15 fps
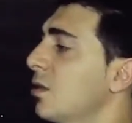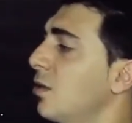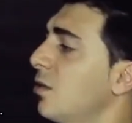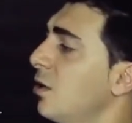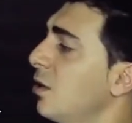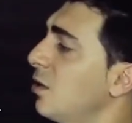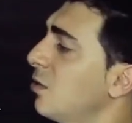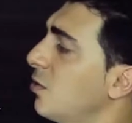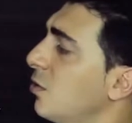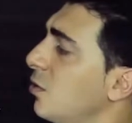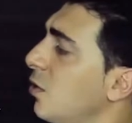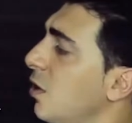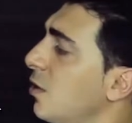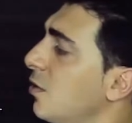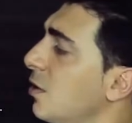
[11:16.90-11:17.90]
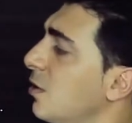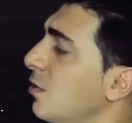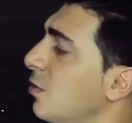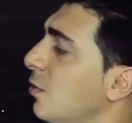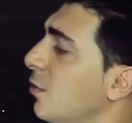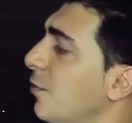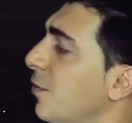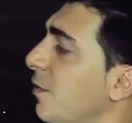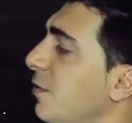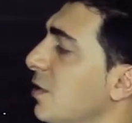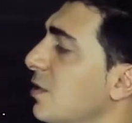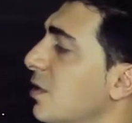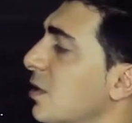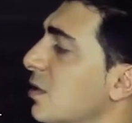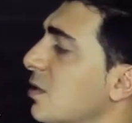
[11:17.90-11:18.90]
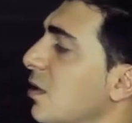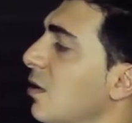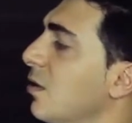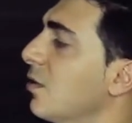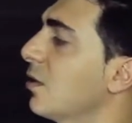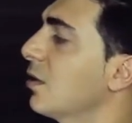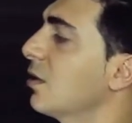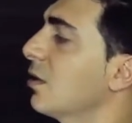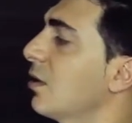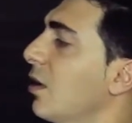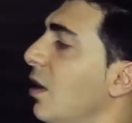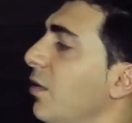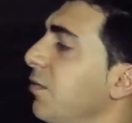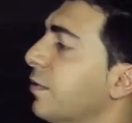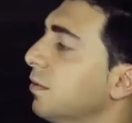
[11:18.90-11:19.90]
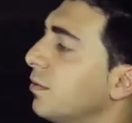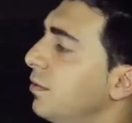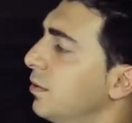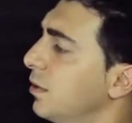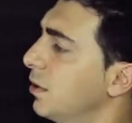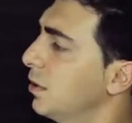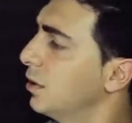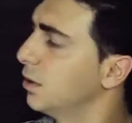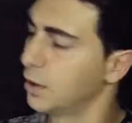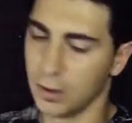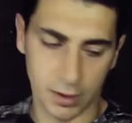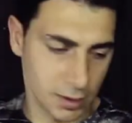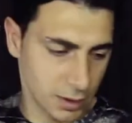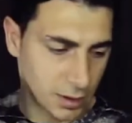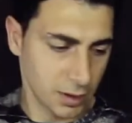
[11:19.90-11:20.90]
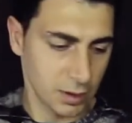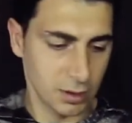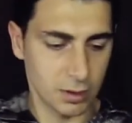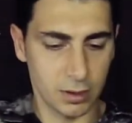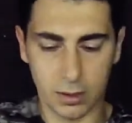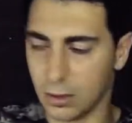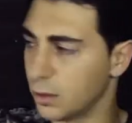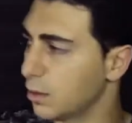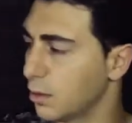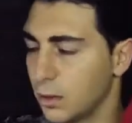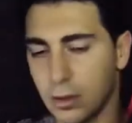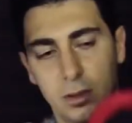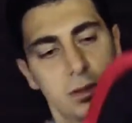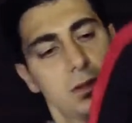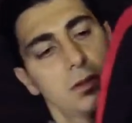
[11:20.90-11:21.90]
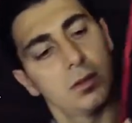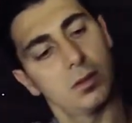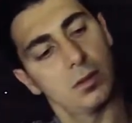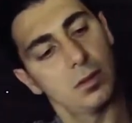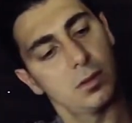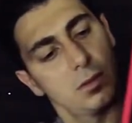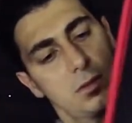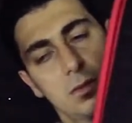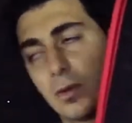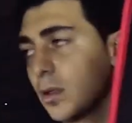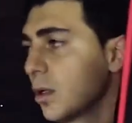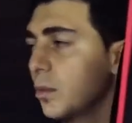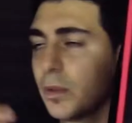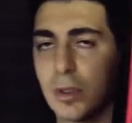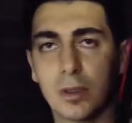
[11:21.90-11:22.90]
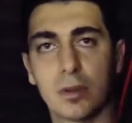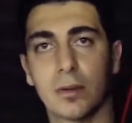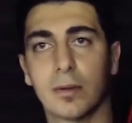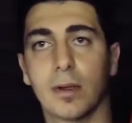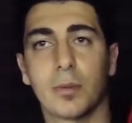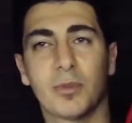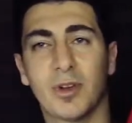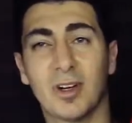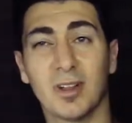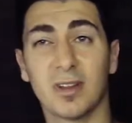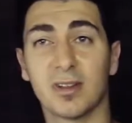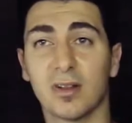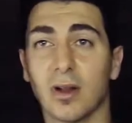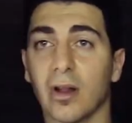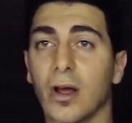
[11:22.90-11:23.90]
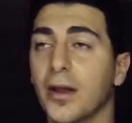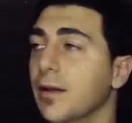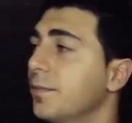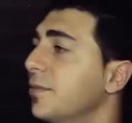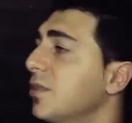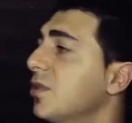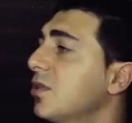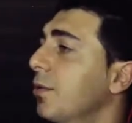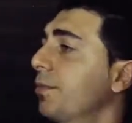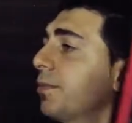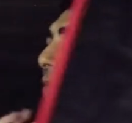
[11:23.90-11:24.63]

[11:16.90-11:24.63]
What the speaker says: 3200 to 5600 Kelvin, and I'm turning this a lot. So